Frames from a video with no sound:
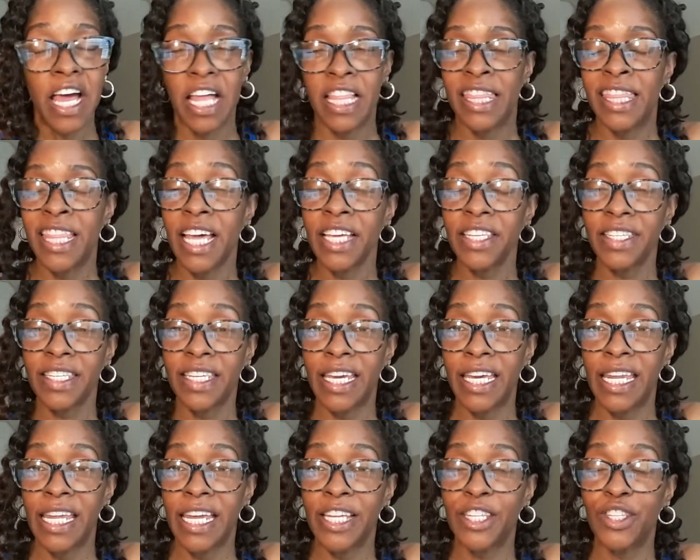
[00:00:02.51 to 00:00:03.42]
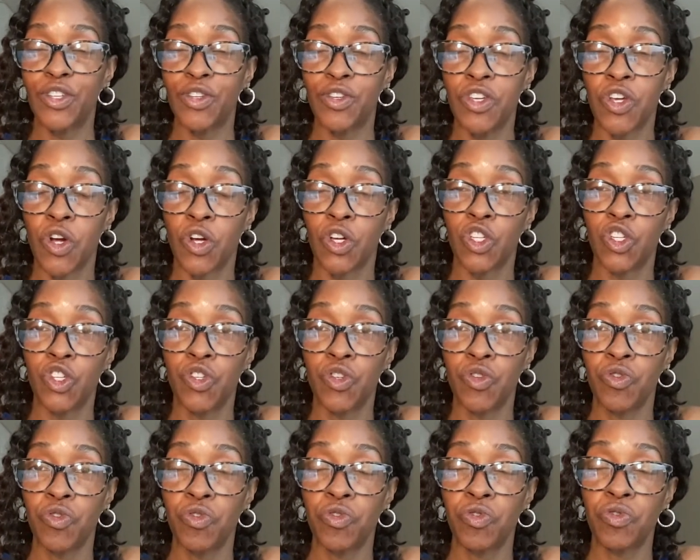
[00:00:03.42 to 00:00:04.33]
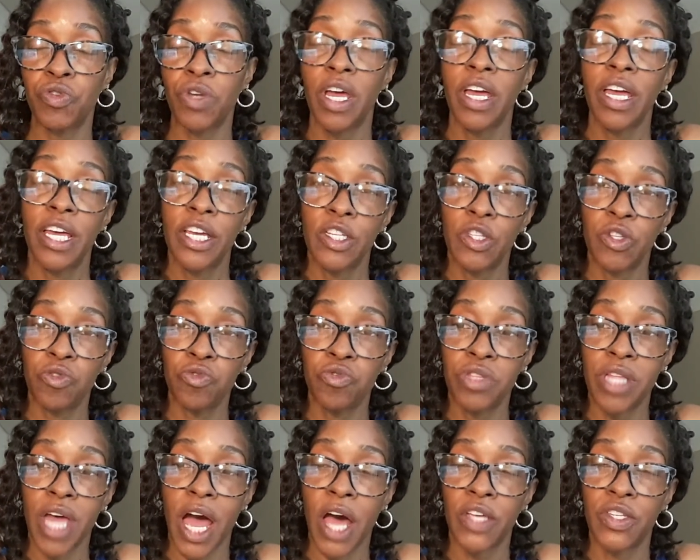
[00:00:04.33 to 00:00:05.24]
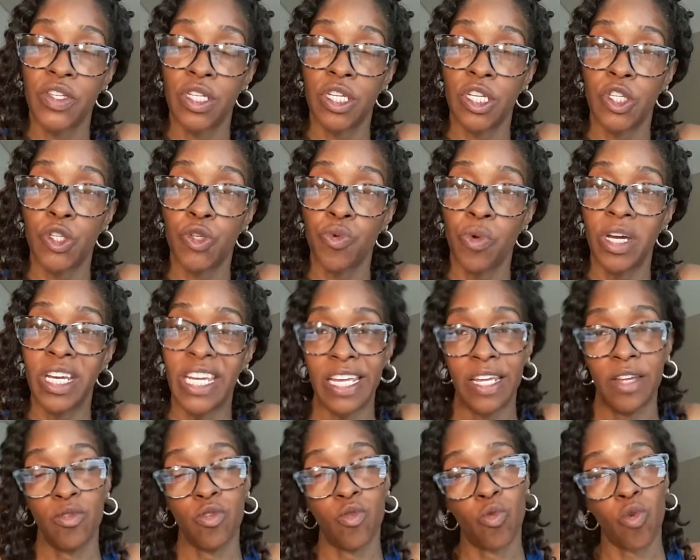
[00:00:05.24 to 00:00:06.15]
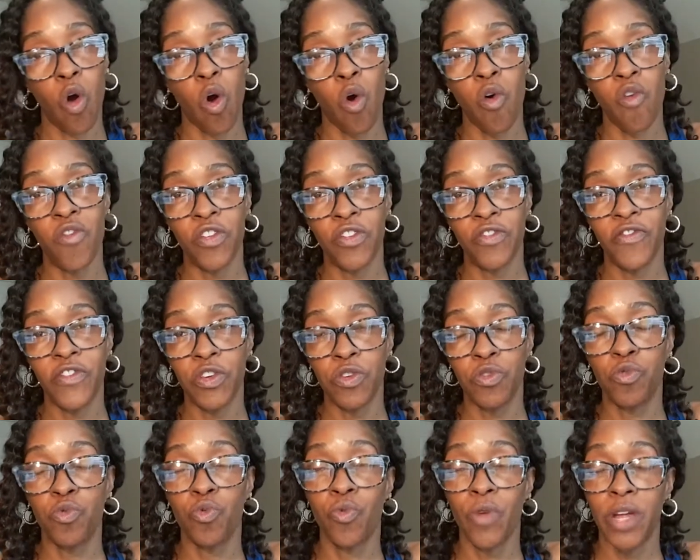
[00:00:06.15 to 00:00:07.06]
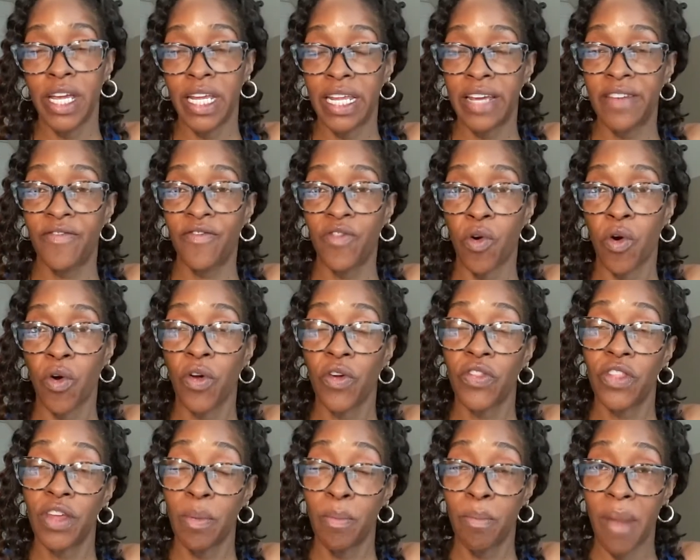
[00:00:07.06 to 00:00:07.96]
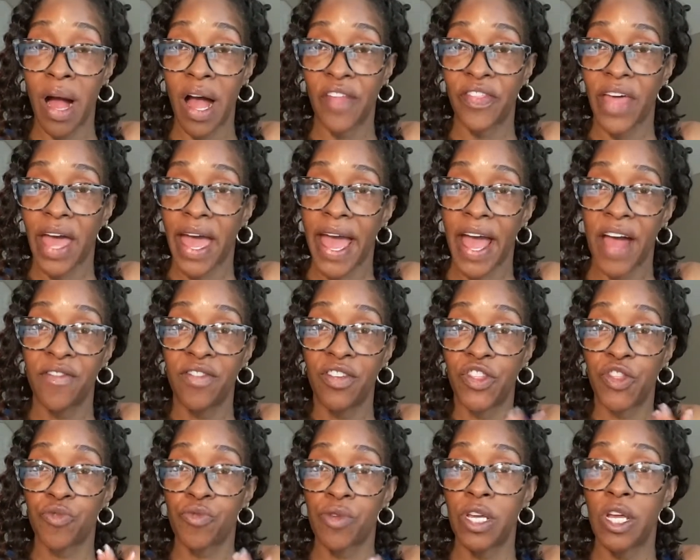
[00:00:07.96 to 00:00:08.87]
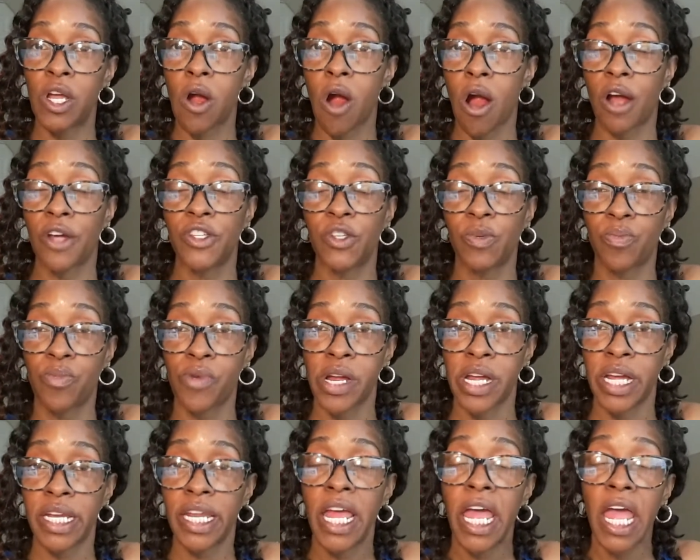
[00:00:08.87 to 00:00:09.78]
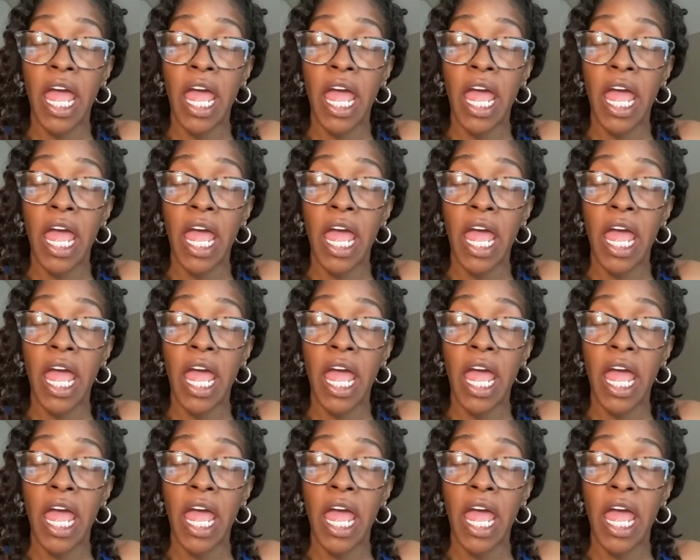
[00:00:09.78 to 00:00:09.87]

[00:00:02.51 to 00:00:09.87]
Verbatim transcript: Let's get into your June 2020 overview reading for the month. I have a three card spread,